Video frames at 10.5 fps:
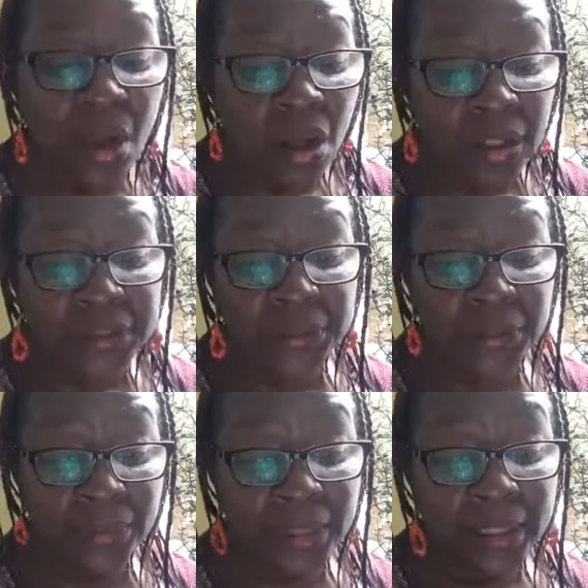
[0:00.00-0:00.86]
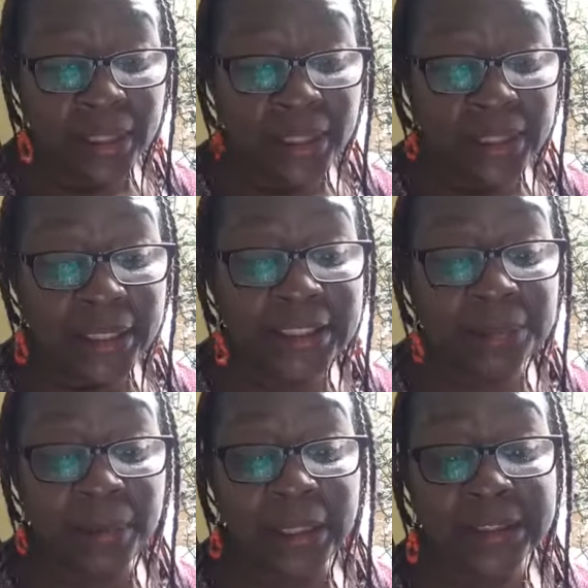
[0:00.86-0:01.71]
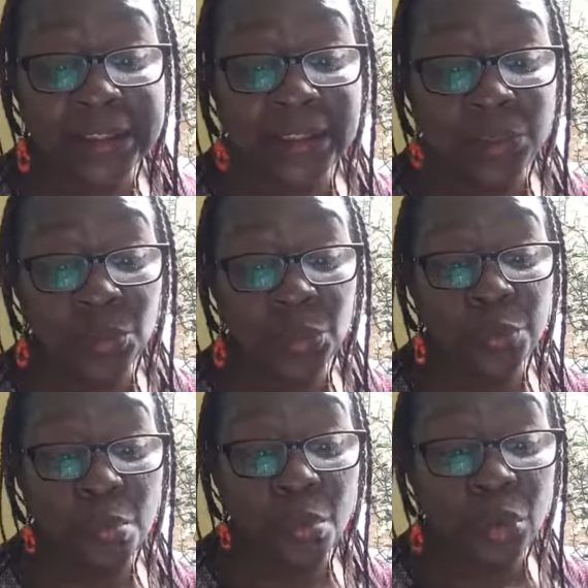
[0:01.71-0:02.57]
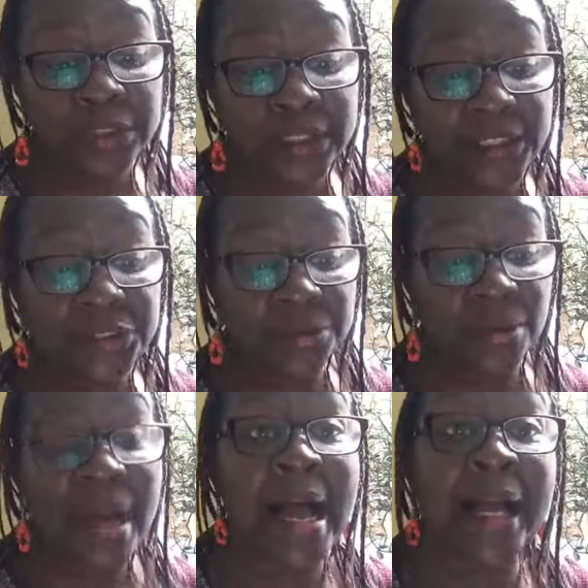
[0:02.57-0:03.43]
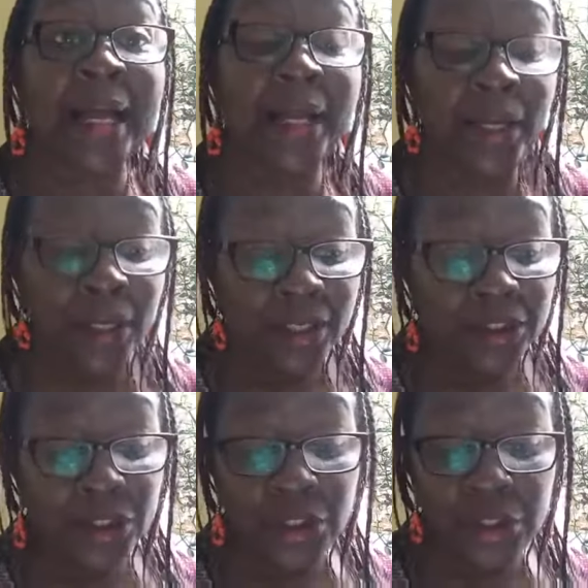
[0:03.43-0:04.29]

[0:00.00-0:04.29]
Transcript: Also, this person would mostly try to